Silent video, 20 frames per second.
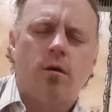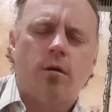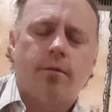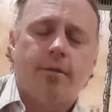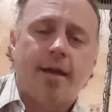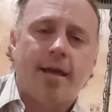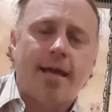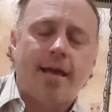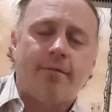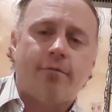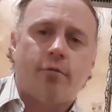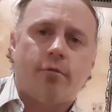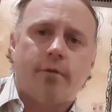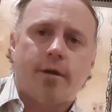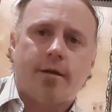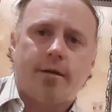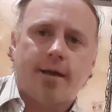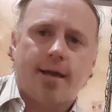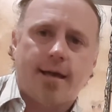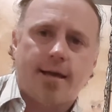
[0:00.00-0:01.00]
the evil
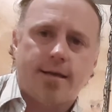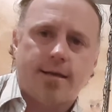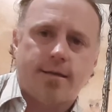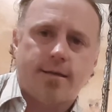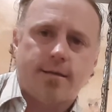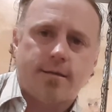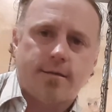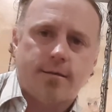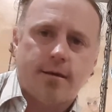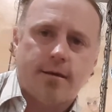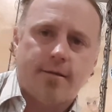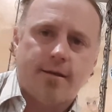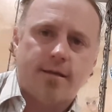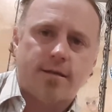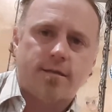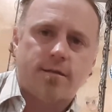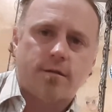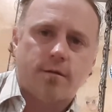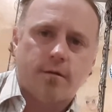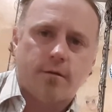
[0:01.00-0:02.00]
really is in
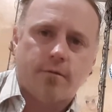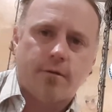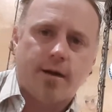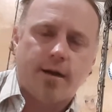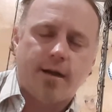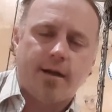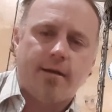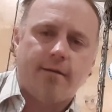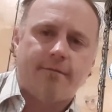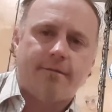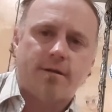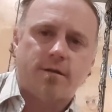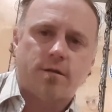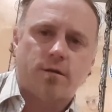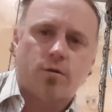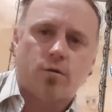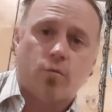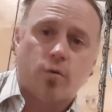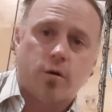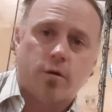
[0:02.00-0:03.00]
this 3D
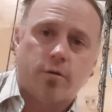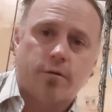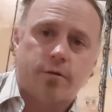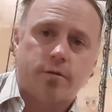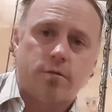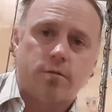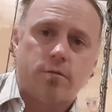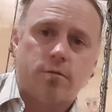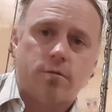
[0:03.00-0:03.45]
physical world.